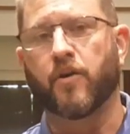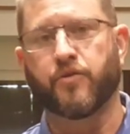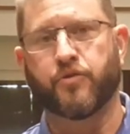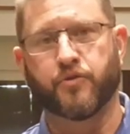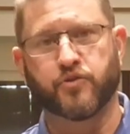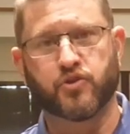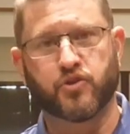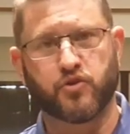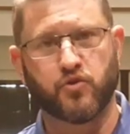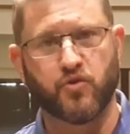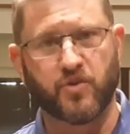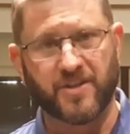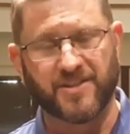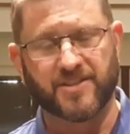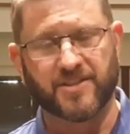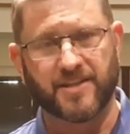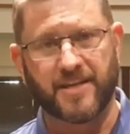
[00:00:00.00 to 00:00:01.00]
walk their
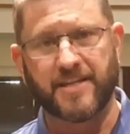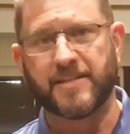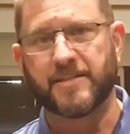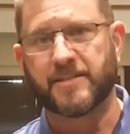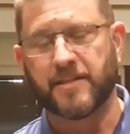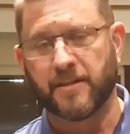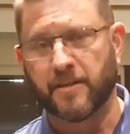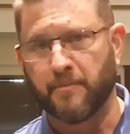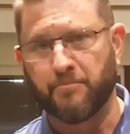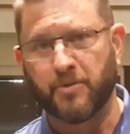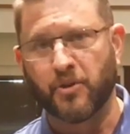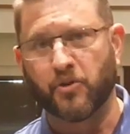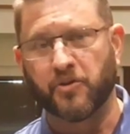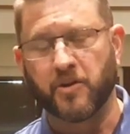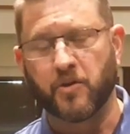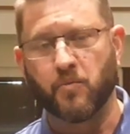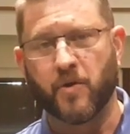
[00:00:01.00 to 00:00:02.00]
students into the
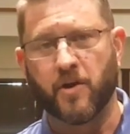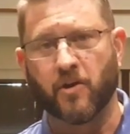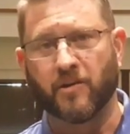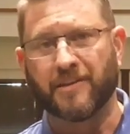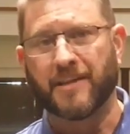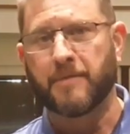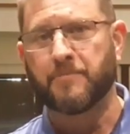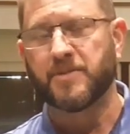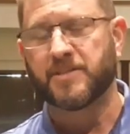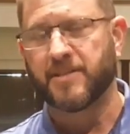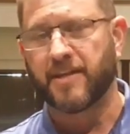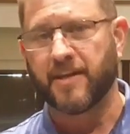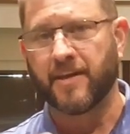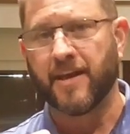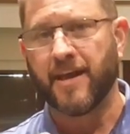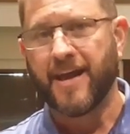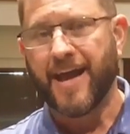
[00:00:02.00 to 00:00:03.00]
building. We are
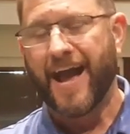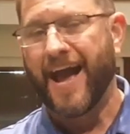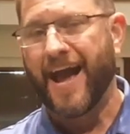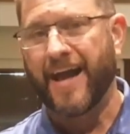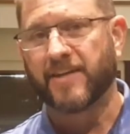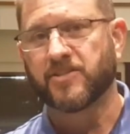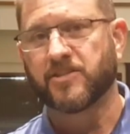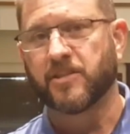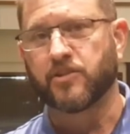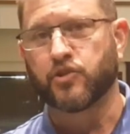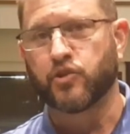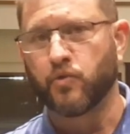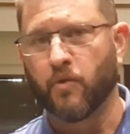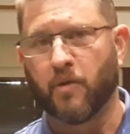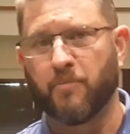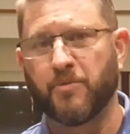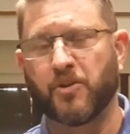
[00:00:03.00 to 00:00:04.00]
limiting access
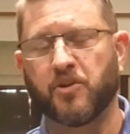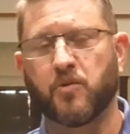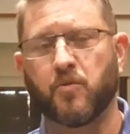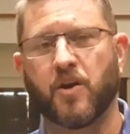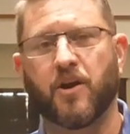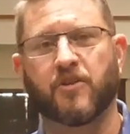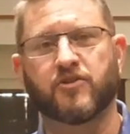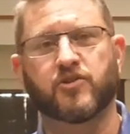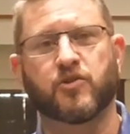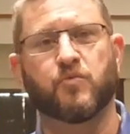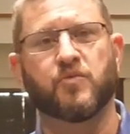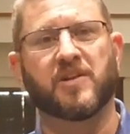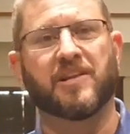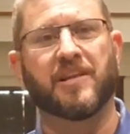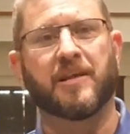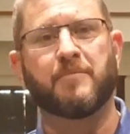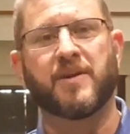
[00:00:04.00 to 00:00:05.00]
to our building. We also
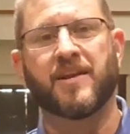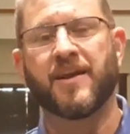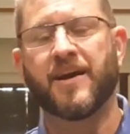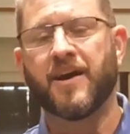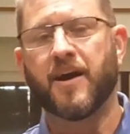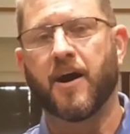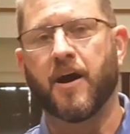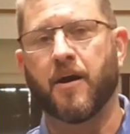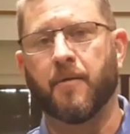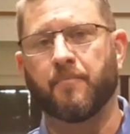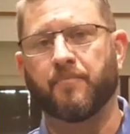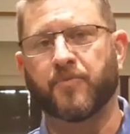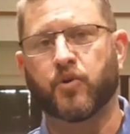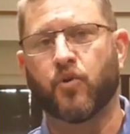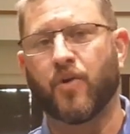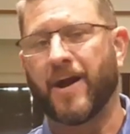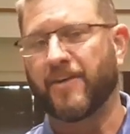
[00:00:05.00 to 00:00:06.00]
want to limit
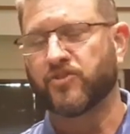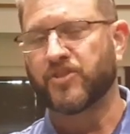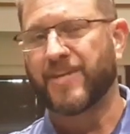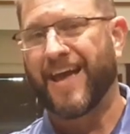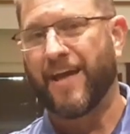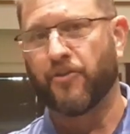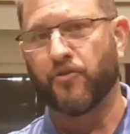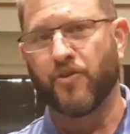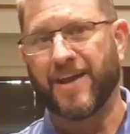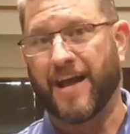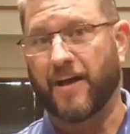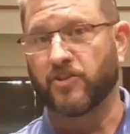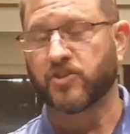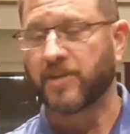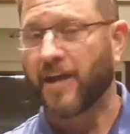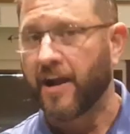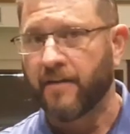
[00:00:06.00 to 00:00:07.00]
um, crowds gathering
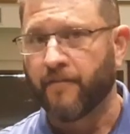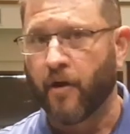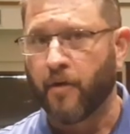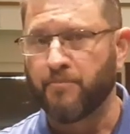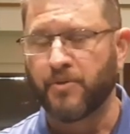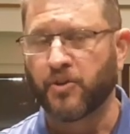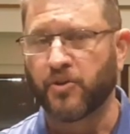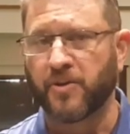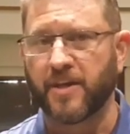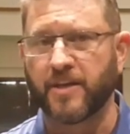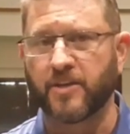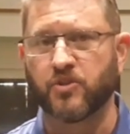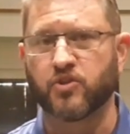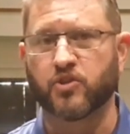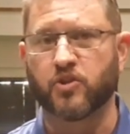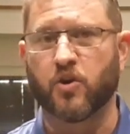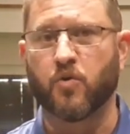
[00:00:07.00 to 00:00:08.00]
outside of our
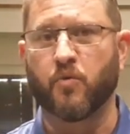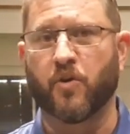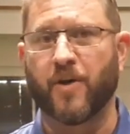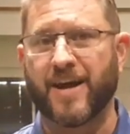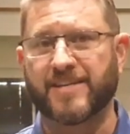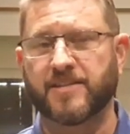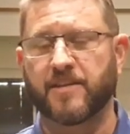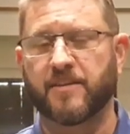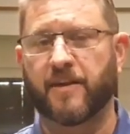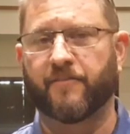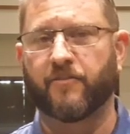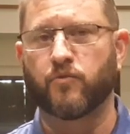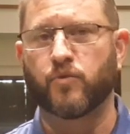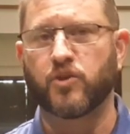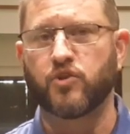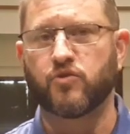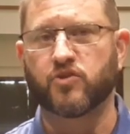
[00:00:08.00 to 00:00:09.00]
building, and so we're asking that
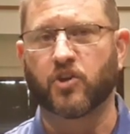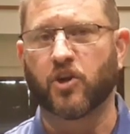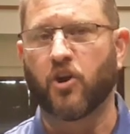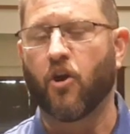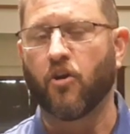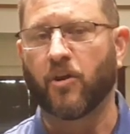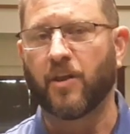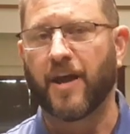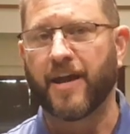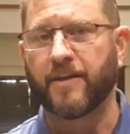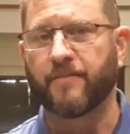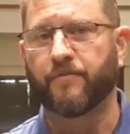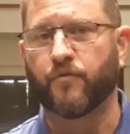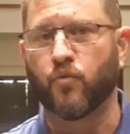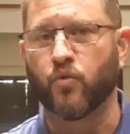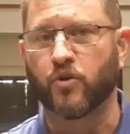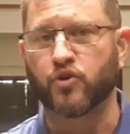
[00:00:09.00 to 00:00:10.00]
everyone use the car
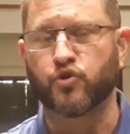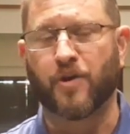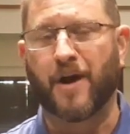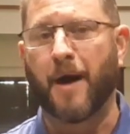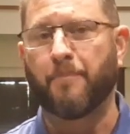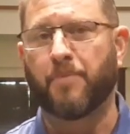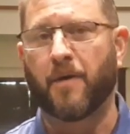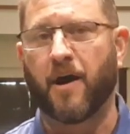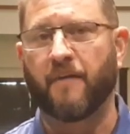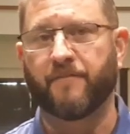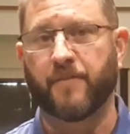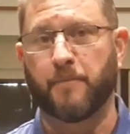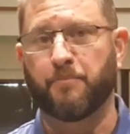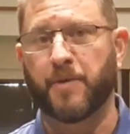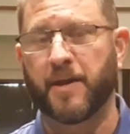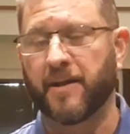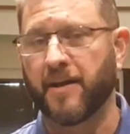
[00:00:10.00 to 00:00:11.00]
line for drop
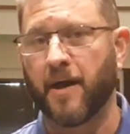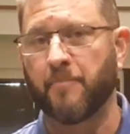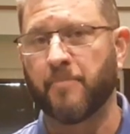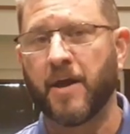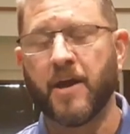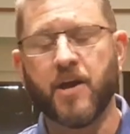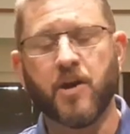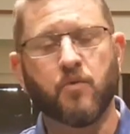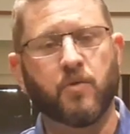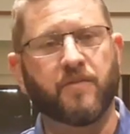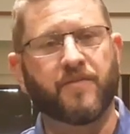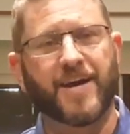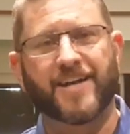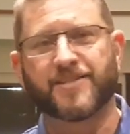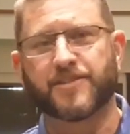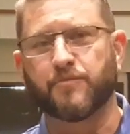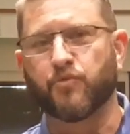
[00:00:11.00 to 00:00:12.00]
off and pickup.
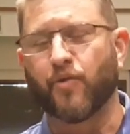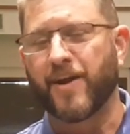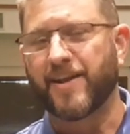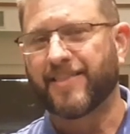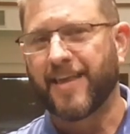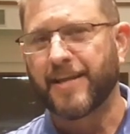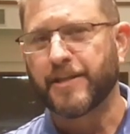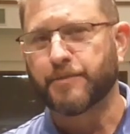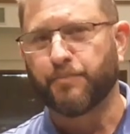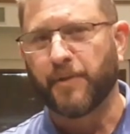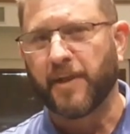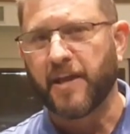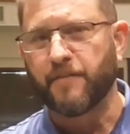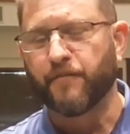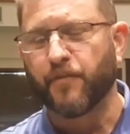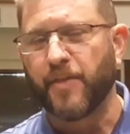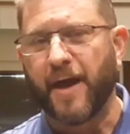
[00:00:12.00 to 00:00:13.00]
We've got some great things
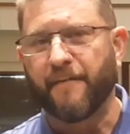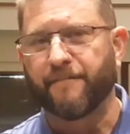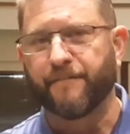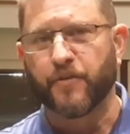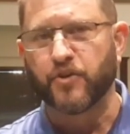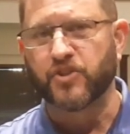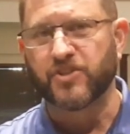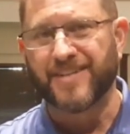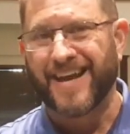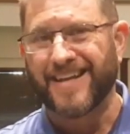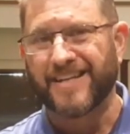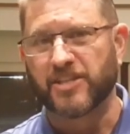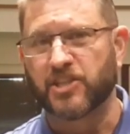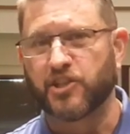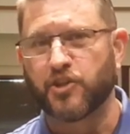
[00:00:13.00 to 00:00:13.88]
planned for that first